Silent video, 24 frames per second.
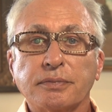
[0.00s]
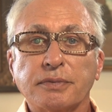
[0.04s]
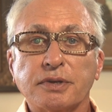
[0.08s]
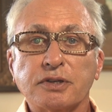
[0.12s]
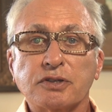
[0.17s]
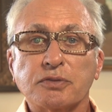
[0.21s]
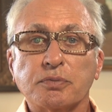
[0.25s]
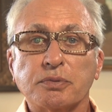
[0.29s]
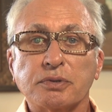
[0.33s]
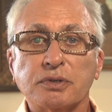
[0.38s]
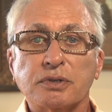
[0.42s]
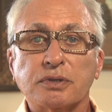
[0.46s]

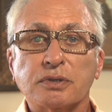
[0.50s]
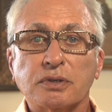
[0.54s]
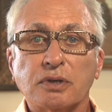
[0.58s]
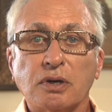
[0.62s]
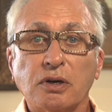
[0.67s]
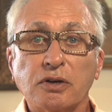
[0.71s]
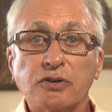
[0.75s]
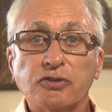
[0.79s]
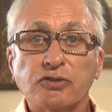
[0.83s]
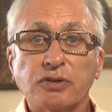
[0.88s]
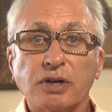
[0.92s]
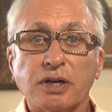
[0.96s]
This was
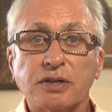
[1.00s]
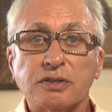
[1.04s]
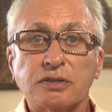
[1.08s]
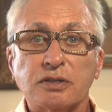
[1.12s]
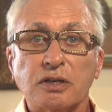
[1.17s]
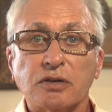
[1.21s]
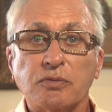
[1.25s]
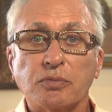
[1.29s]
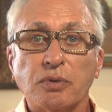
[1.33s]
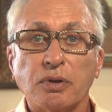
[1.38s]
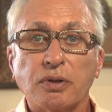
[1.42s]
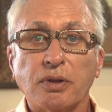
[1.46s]

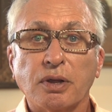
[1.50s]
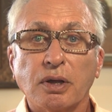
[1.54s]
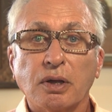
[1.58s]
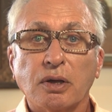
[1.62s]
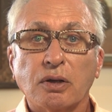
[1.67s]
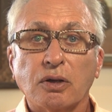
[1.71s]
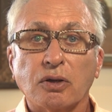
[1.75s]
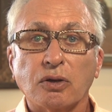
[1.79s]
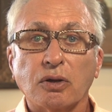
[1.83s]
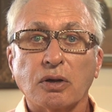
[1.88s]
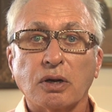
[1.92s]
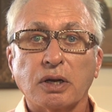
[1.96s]
contrasted with
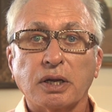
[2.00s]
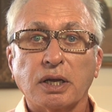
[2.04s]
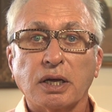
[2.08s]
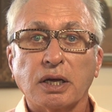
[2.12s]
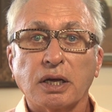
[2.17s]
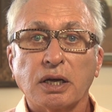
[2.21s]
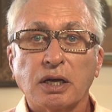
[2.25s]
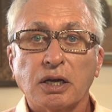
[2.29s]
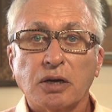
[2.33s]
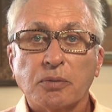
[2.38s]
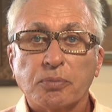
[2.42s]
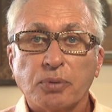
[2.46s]

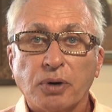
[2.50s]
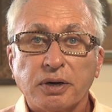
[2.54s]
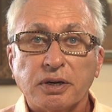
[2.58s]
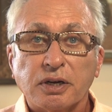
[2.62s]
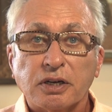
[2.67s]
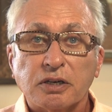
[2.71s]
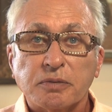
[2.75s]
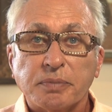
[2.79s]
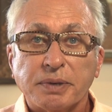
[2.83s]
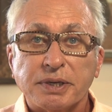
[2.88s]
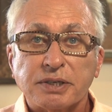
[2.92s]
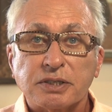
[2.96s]
earlier
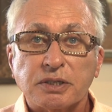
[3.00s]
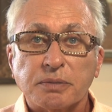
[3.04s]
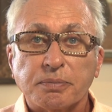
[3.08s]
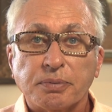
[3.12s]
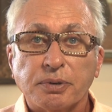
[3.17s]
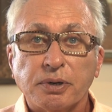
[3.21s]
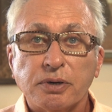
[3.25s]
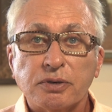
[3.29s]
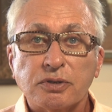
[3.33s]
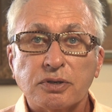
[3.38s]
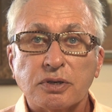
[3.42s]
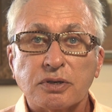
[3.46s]
product-based
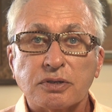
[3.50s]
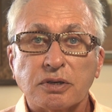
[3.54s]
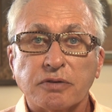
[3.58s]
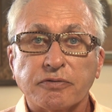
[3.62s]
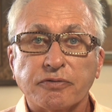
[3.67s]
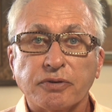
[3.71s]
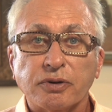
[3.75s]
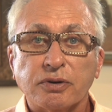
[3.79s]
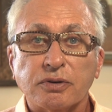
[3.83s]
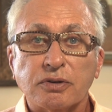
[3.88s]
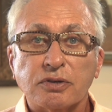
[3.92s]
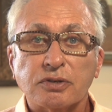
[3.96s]
approaches that
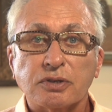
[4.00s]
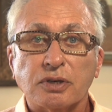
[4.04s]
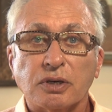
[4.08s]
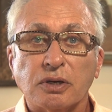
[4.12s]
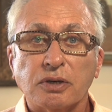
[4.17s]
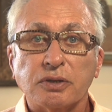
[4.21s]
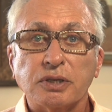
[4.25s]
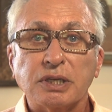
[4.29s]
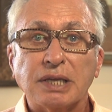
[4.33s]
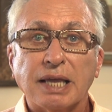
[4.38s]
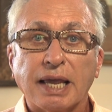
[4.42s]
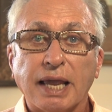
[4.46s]
focused
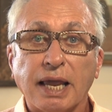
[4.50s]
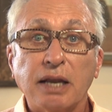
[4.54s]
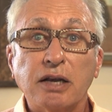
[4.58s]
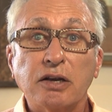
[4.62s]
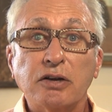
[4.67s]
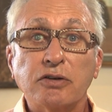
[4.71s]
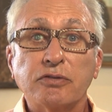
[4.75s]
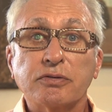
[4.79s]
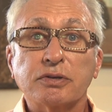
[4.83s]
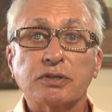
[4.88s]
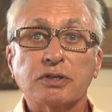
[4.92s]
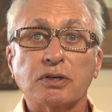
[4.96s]
on the
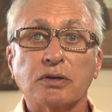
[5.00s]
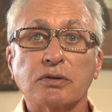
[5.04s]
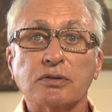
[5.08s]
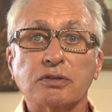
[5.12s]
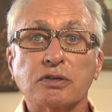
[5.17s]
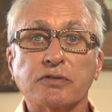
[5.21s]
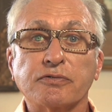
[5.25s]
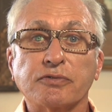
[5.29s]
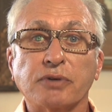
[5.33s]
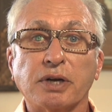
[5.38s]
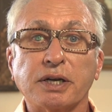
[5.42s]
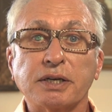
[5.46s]
end results
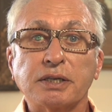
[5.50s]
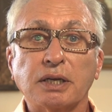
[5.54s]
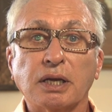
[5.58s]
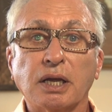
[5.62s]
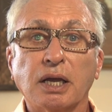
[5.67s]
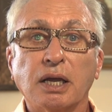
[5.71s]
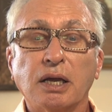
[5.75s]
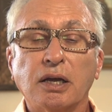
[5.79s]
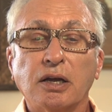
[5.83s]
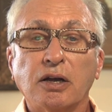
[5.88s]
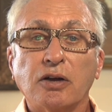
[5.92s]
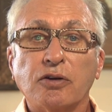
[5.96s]
of
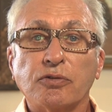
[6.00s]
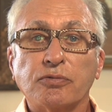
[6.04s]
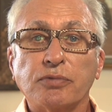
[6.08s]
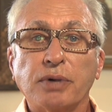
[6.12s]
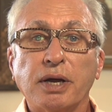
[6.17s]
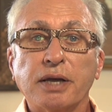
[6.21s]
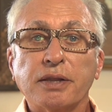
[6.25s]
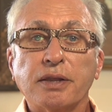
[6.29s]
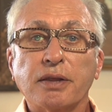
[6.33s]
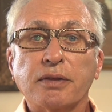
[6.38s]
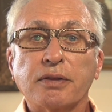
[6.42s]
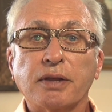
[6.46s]
writing
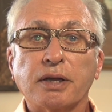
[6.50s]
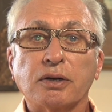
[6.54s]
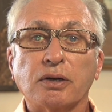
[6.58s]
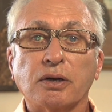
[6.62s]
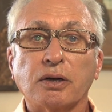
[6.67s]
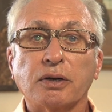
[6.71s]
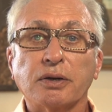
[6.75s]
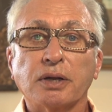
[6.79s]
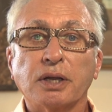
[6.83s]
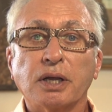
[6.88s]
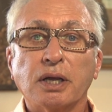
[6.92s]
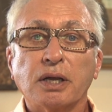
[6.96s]
rather than
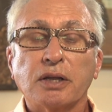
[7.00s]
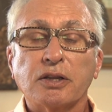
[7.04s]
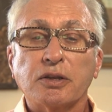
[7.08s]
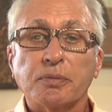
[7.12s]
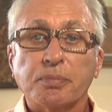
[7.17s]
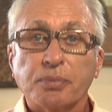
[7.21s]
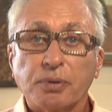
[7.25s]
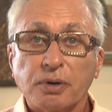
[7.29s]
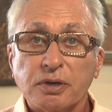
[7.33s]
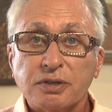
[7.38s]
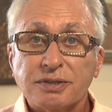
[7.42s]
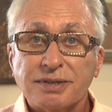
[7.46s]
on the
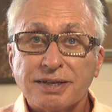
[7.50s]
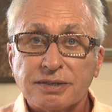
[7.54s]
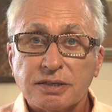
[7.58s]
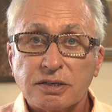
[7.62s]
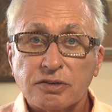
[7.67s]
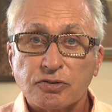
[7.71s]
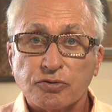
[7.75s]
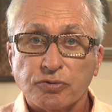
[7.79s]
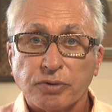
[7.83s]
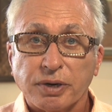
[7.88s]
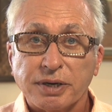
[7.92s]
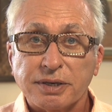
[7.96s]

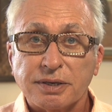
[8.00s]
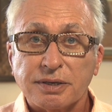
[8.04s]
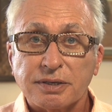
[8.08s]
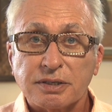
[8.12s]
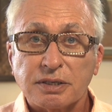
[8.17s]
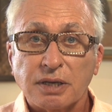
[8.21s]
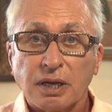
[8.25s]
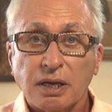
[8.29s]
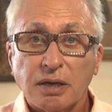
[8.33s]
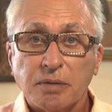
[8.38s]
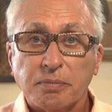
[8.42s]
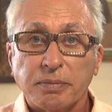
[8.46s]
processes
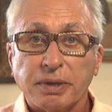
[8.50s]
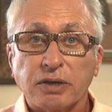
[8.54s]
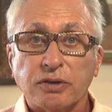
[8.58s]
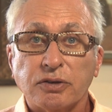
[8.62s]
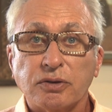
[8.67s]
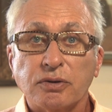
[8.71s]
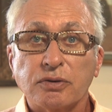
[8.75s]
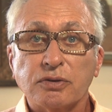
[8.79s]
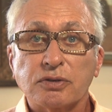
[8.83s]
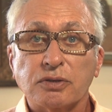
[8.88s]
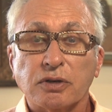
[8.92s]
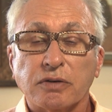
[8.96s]
writers
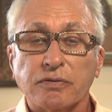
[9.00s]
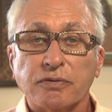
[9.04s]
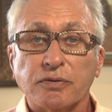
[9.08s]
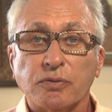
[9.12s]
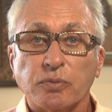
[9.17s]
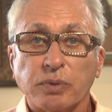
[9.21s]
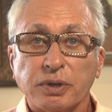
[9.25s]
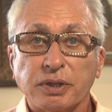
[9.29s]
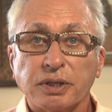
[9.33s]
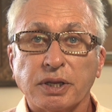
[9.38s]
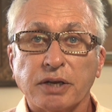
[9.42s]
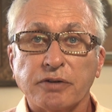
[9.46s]
make use
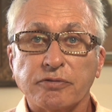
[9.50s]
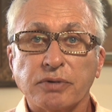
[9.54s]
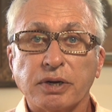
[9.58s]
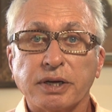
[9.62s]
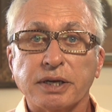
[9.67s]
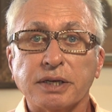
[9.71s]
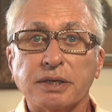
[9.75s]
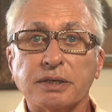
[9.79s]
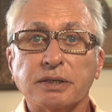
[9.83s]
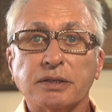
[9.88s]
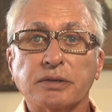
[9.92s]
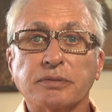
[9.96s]
of when they
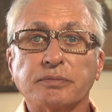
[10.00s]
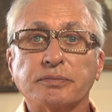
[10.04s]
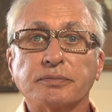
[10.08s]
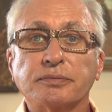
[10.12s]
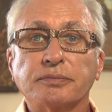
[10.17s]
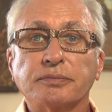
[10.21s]
write.